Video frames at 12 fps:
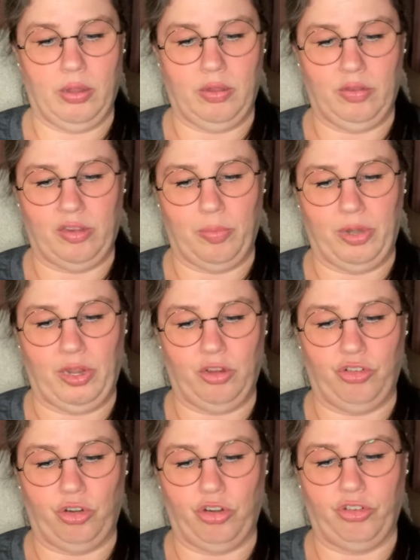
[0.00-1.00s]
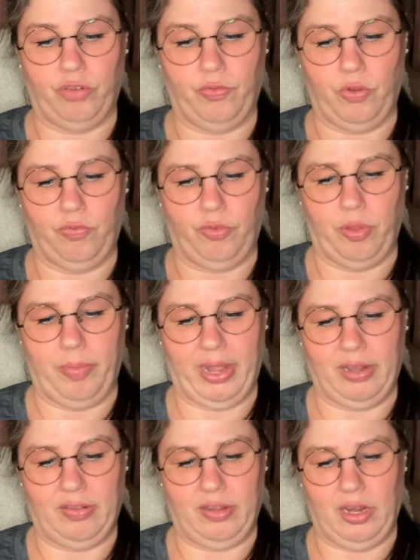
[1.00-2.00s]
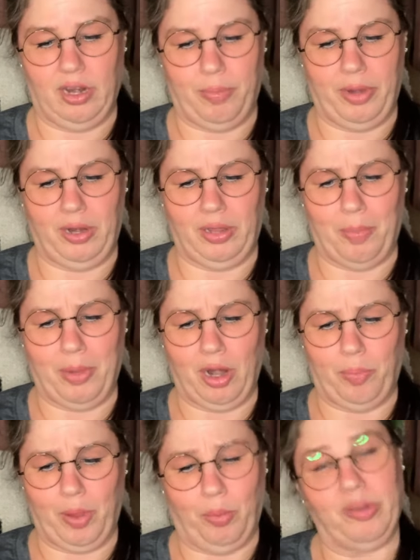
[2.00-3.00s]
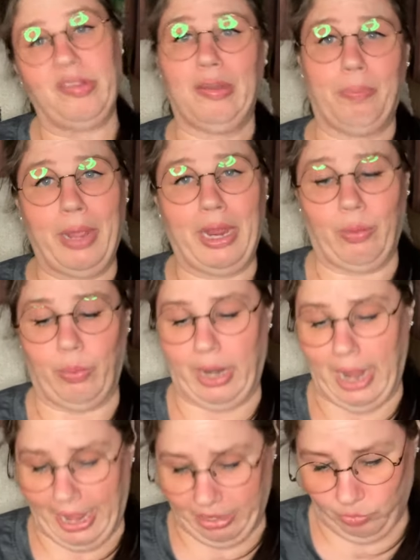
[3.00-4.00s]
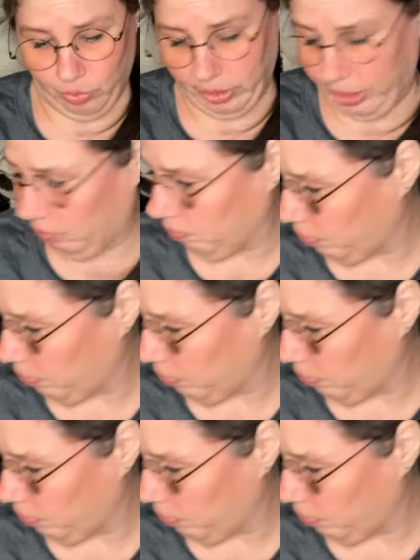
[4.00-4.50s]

somebody could charge their phone from the back seat. I mean, they might not be able to sit back and relax while they